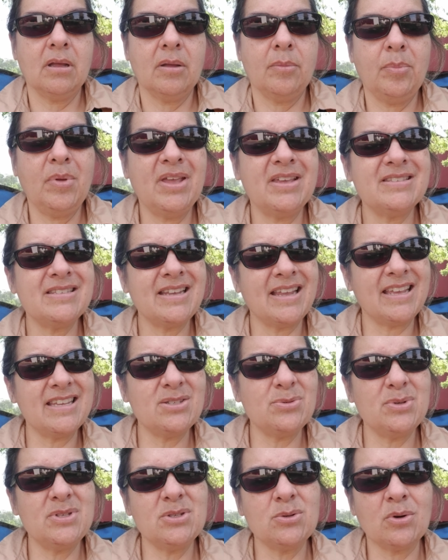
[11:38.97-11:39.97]
I guess
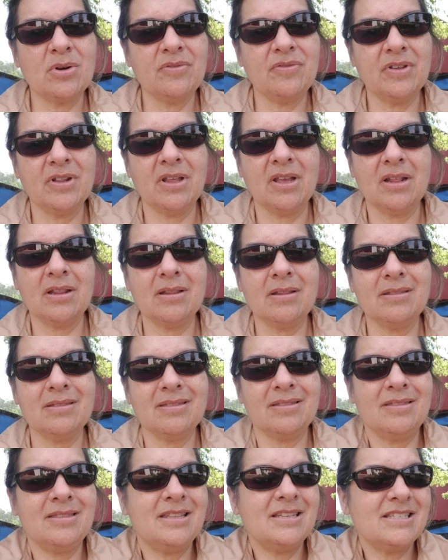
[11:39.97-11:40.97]
we sort of feel like
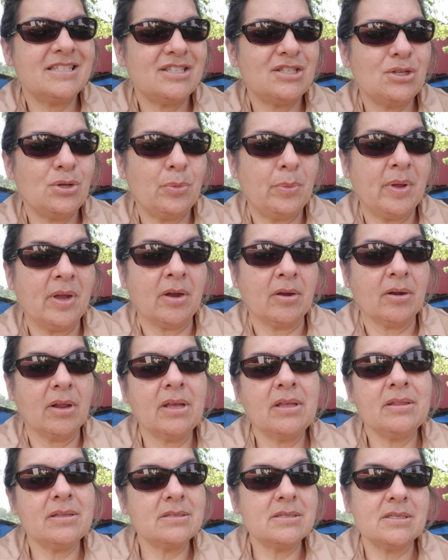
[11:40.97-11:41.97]
this is who we are,
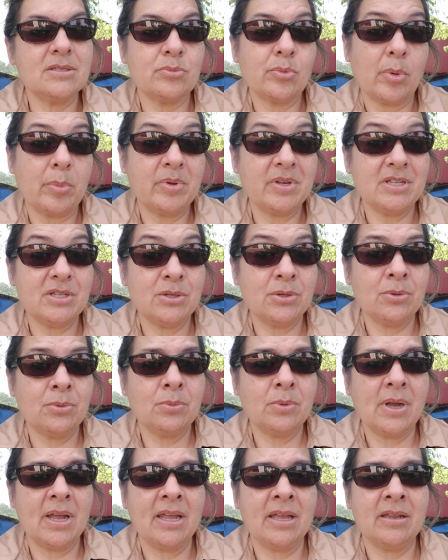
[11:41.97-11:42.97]
like this is what we do,
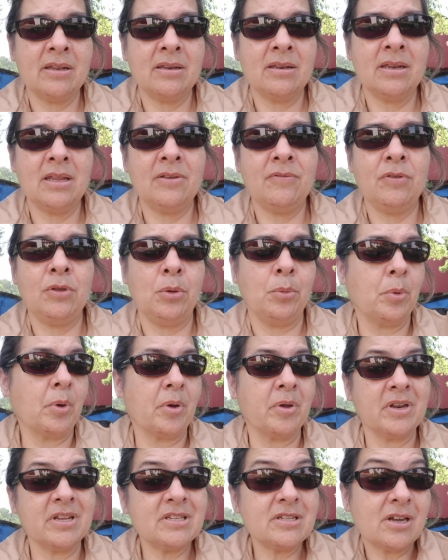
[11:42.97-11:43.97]
and if you were
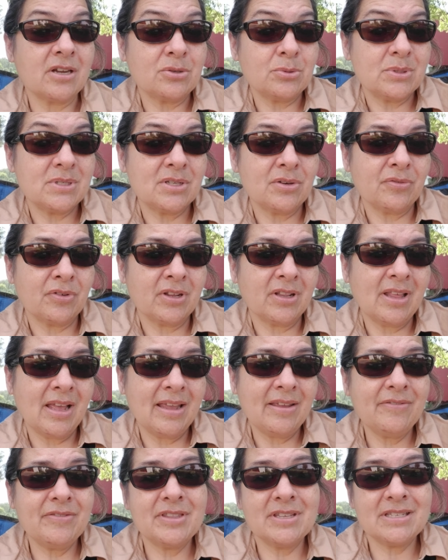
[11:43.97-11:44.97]
going to talk to us in real
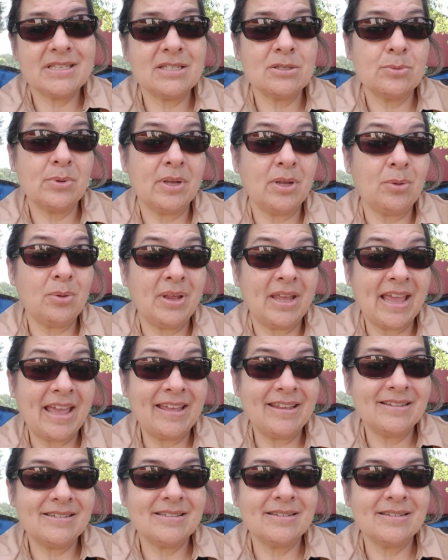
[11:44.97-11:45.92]
life, this is what you'd get.